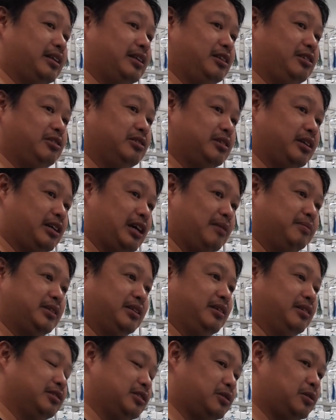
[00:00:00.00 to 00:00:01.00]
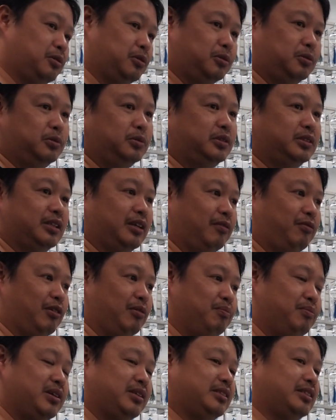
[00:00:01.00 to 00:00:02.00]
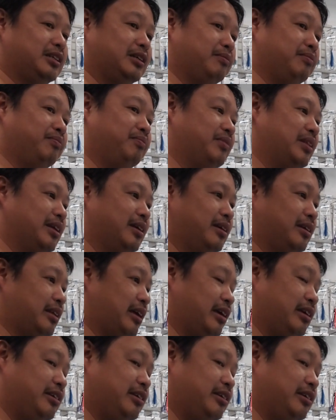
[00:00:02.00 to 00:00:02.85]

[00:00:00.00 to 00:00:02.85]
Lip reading: usually comes in schools. If you miss them, they